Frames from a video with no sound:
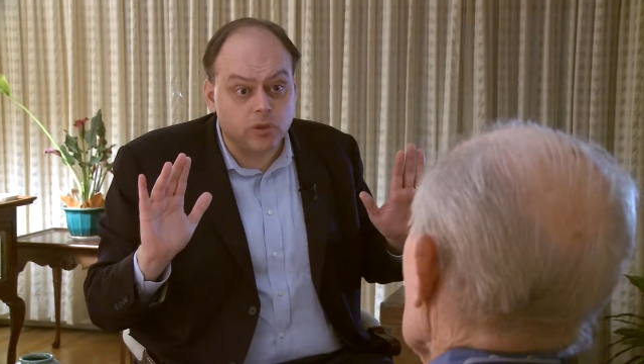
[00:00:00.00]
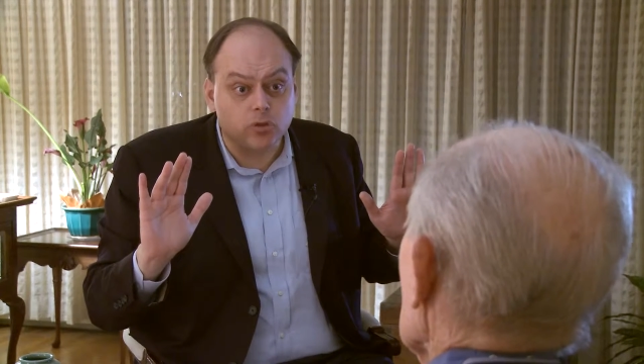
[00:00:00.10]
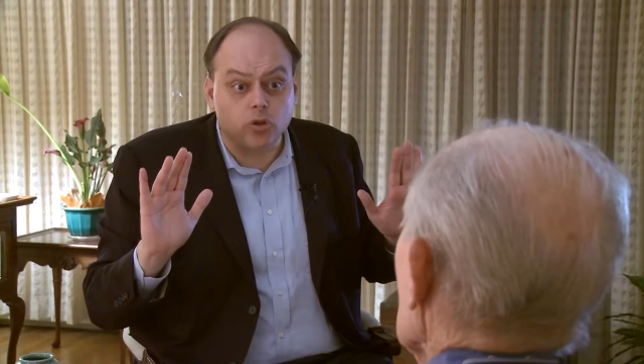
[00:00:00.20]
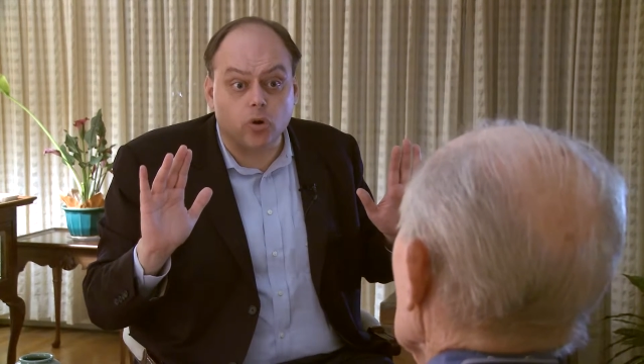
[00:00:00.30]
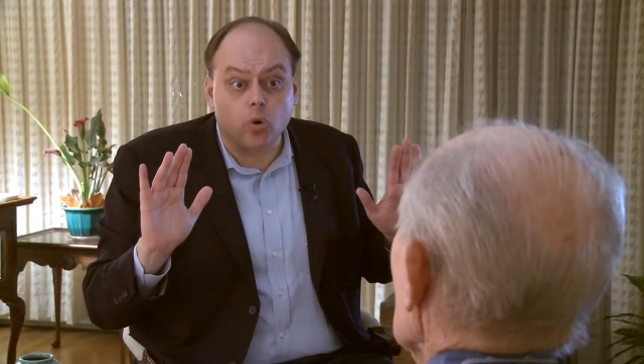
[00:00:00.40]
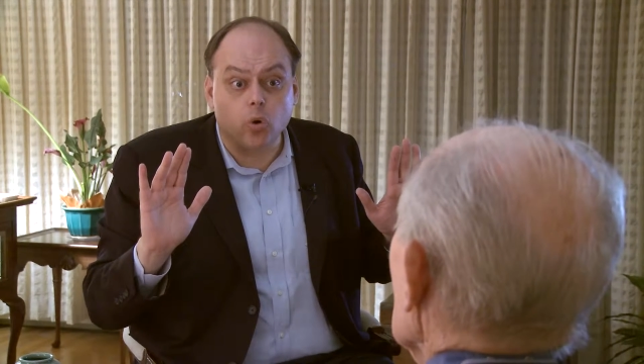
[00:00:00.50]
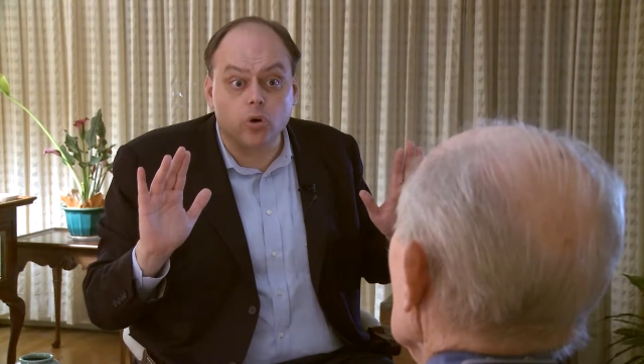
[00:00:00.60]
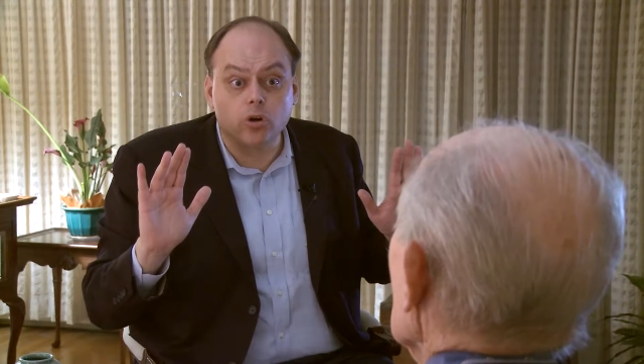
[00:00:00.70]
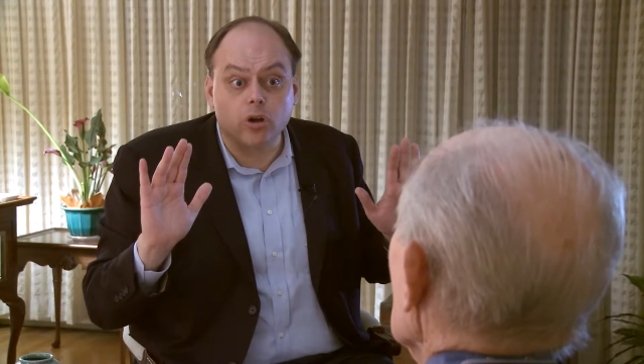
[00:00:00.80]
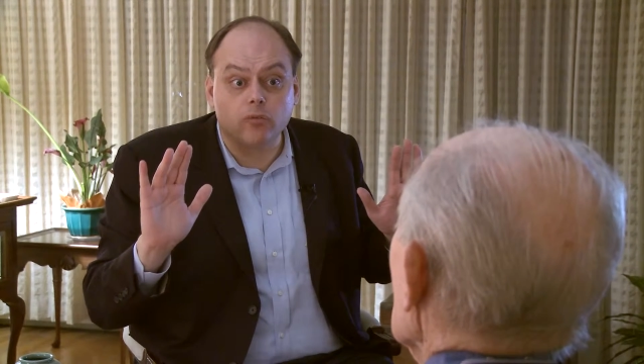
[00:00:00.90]
To the
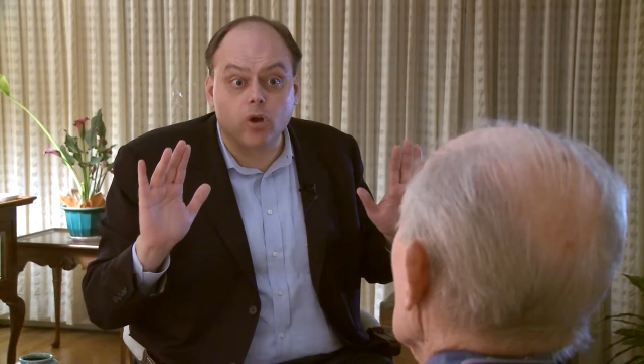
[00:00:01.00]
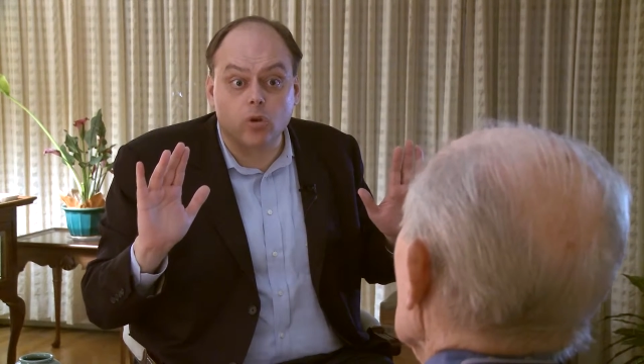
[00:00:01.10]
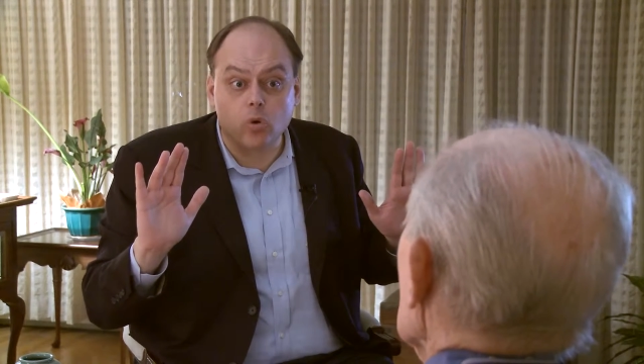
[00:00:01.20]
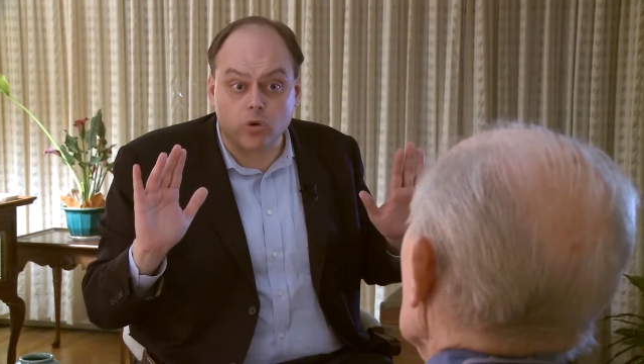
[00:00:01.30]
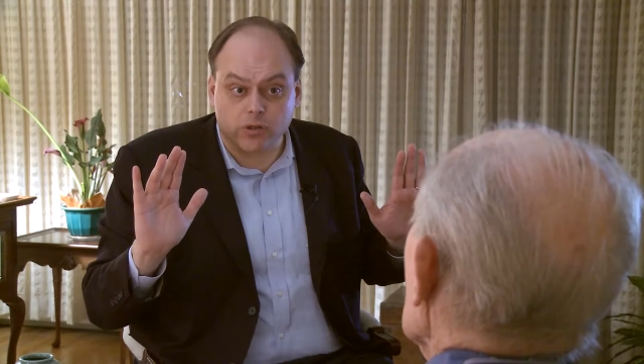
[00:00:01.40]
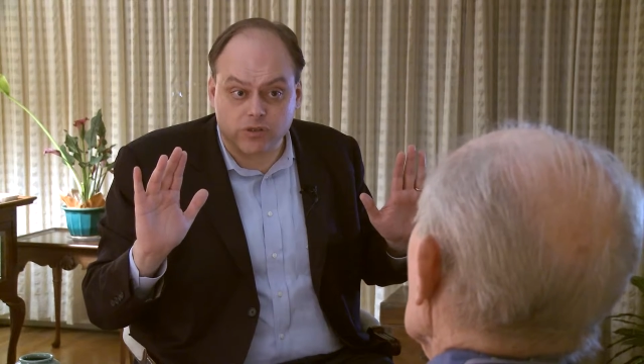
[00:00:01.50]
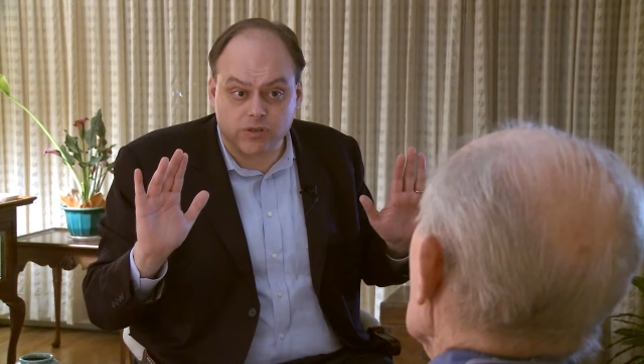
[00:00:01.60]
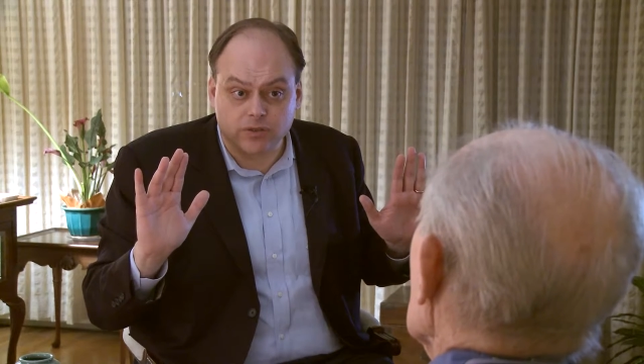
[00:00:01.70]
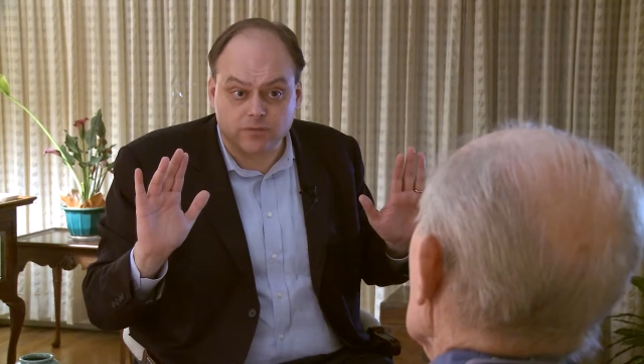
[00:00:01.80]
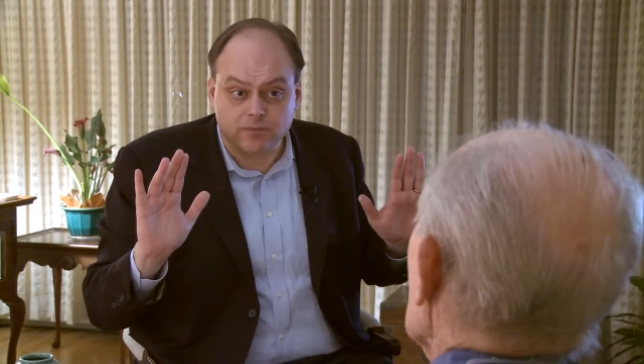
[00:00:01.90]
horror of all
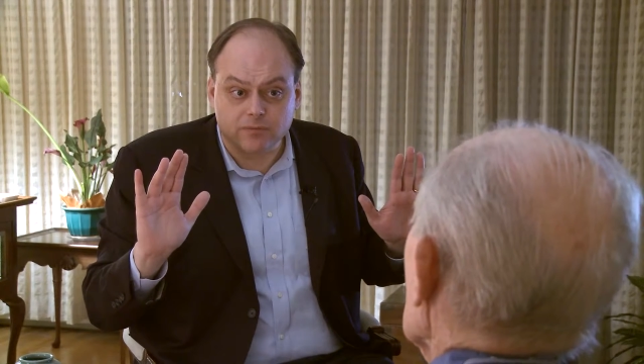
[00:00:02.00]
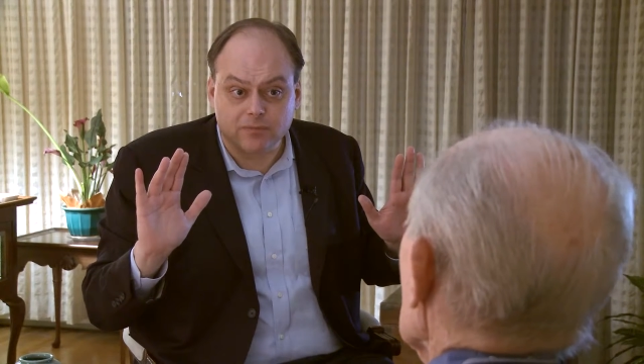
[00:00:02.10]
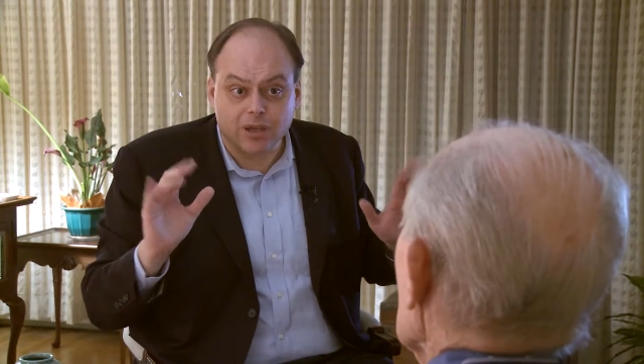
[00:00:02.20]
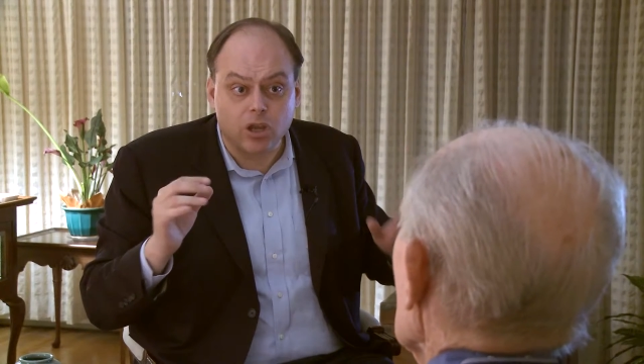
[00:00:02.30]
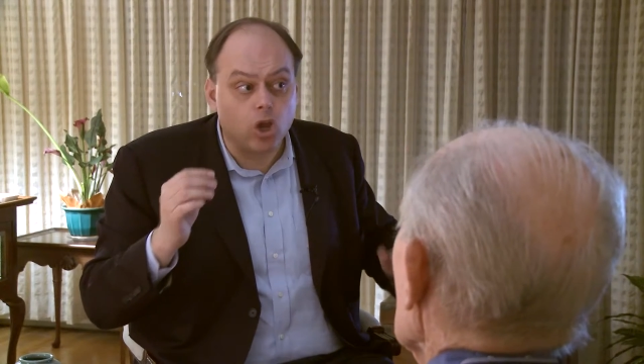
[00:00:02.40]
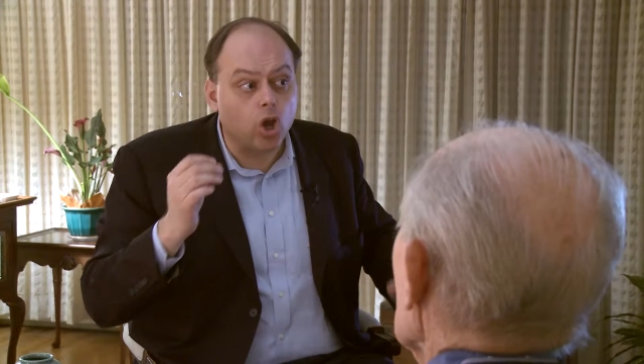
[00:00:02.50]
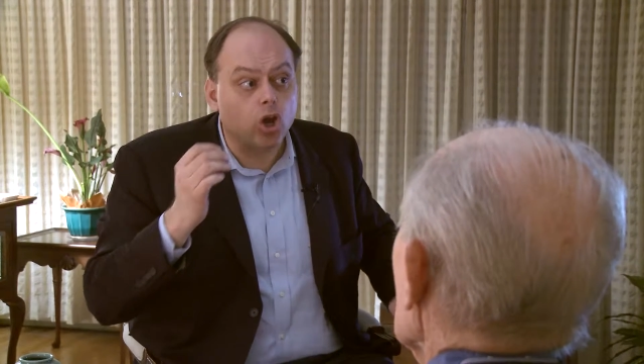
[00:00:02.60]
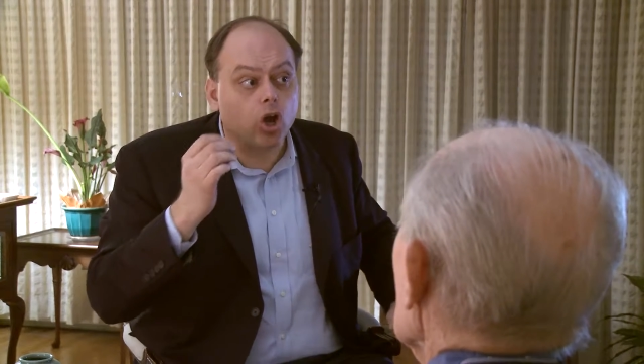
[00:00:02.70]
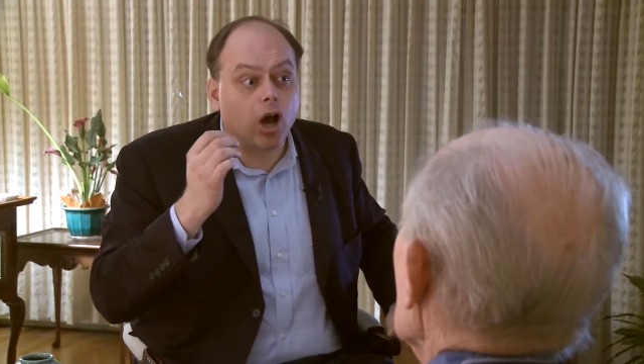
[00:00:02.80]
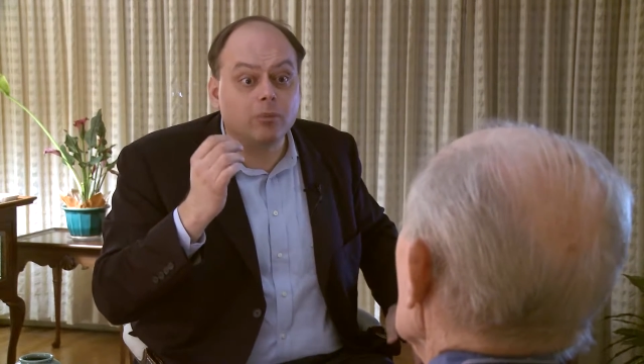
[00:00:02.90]
horrors,
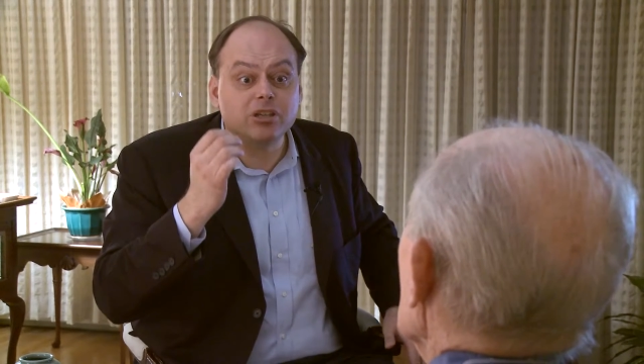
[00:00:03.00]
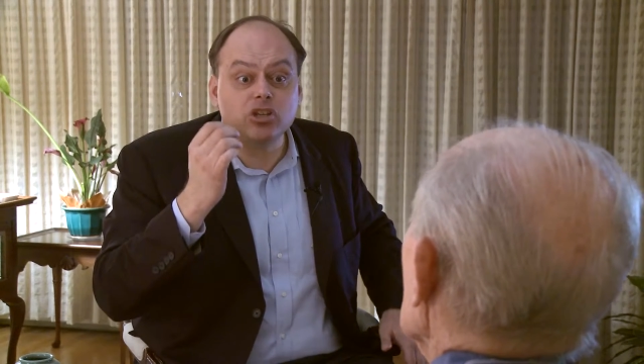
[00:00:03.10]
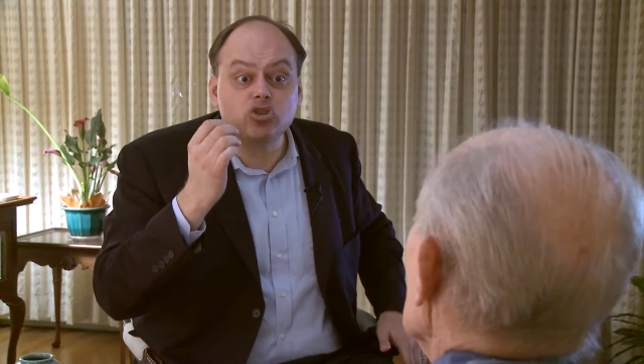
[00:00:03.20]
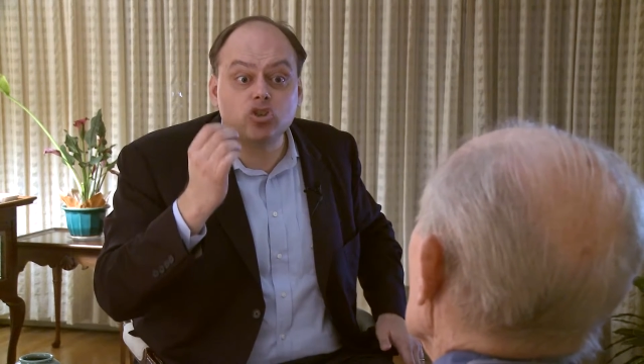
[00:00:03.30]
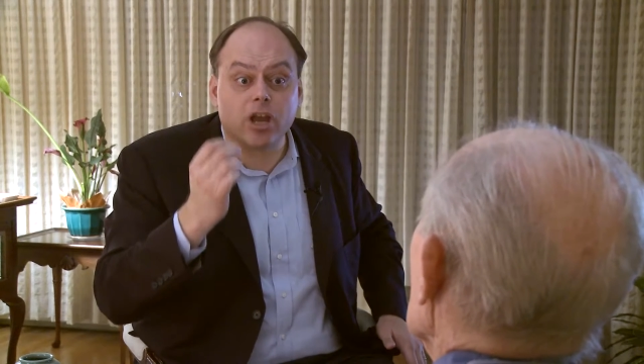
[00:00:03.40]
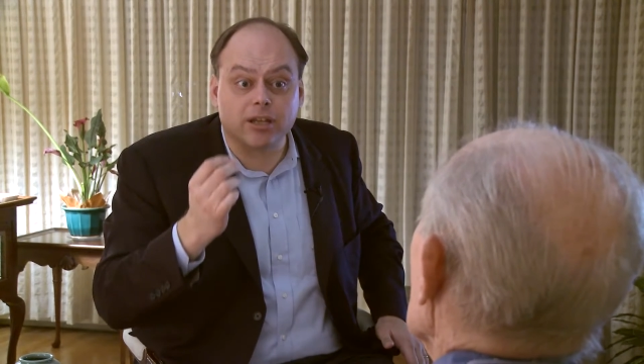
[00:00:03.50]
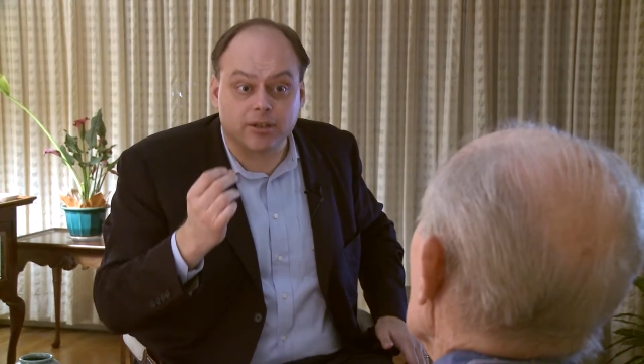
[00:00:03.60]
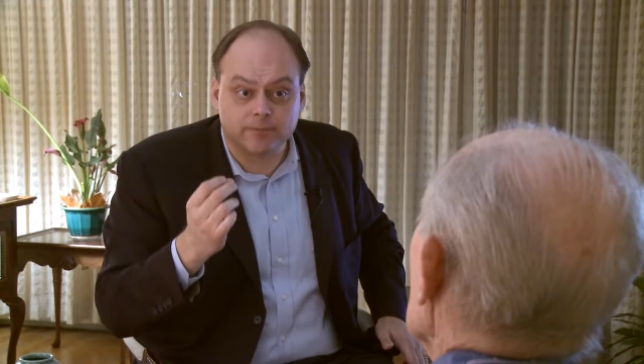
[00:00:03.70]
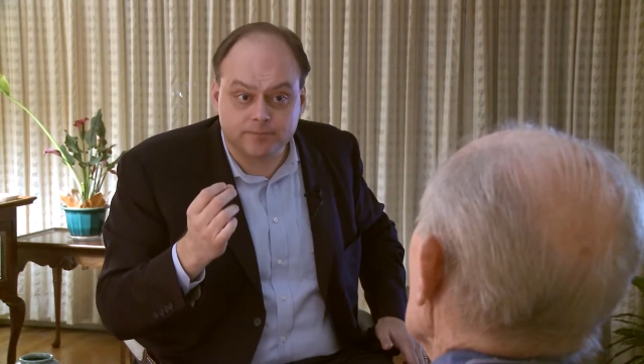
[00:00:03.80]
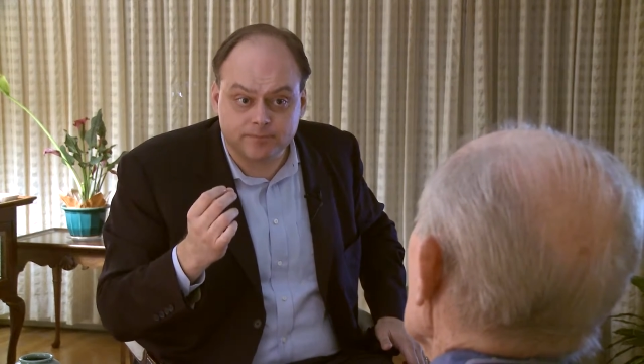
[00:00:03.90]
communist China,